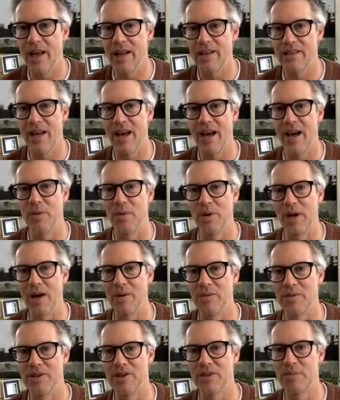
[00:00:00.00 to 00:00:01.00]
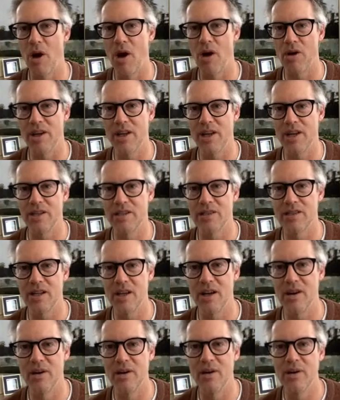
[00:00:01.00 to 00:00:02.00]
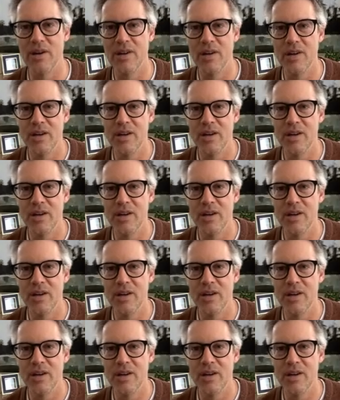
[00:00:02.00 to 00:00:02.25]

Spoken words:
town when I was a small kid. So